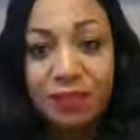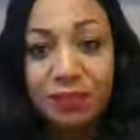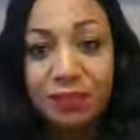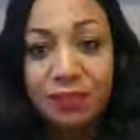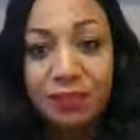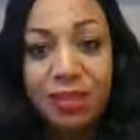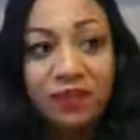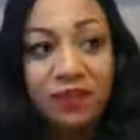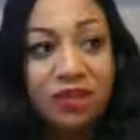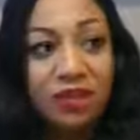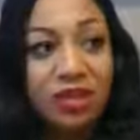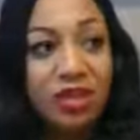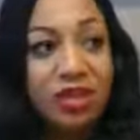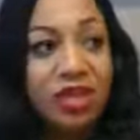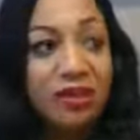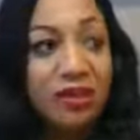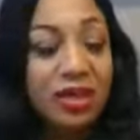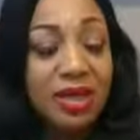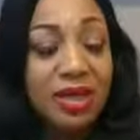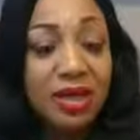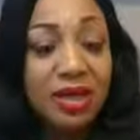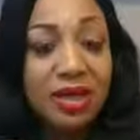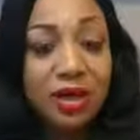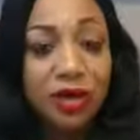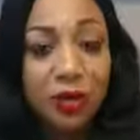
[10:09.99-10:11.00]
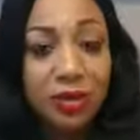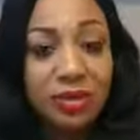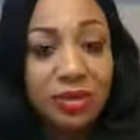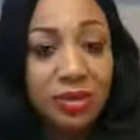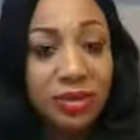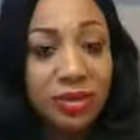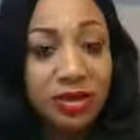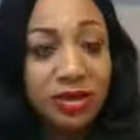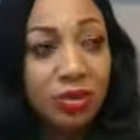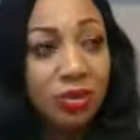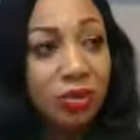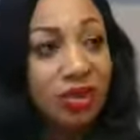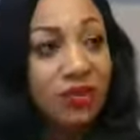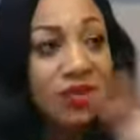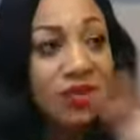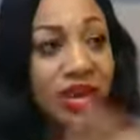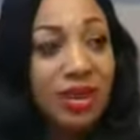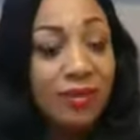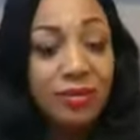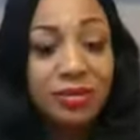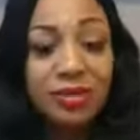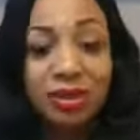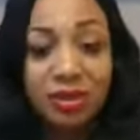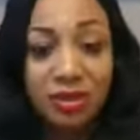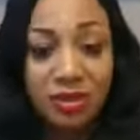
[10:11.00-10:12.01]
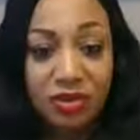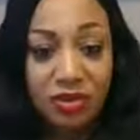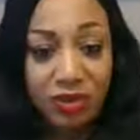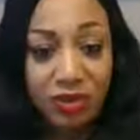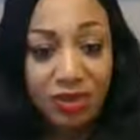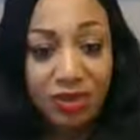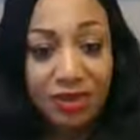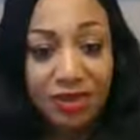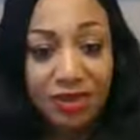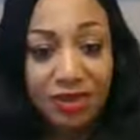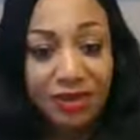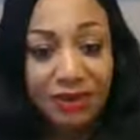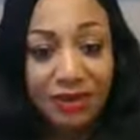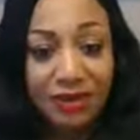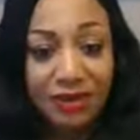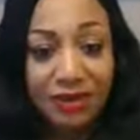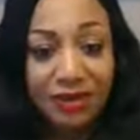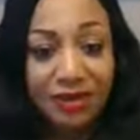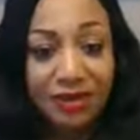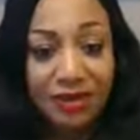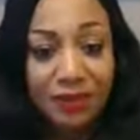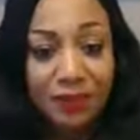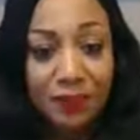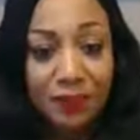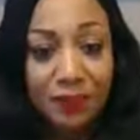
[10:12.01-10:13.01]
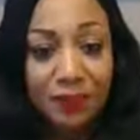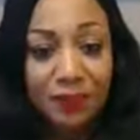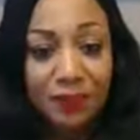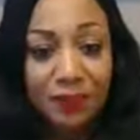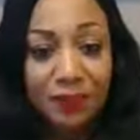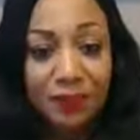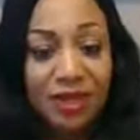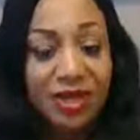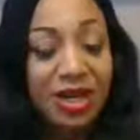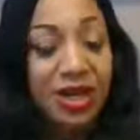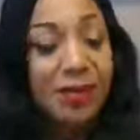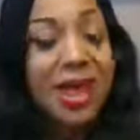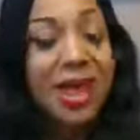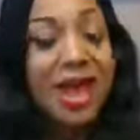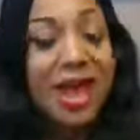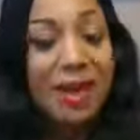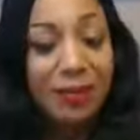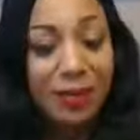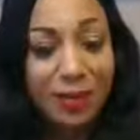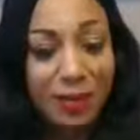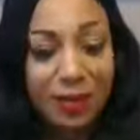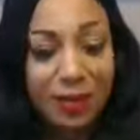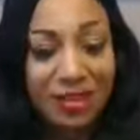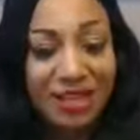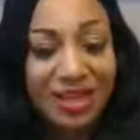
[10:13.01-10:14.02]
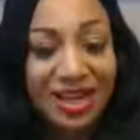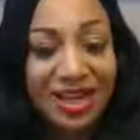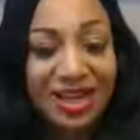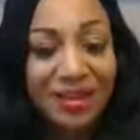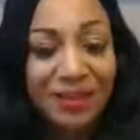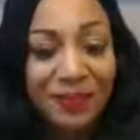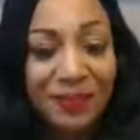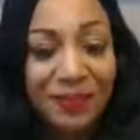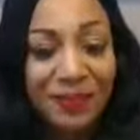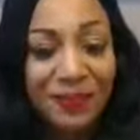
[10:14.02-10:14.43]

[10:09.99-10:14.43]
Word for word: but if you can give me 100% of the 25% that you can give me, then I'm happy with that.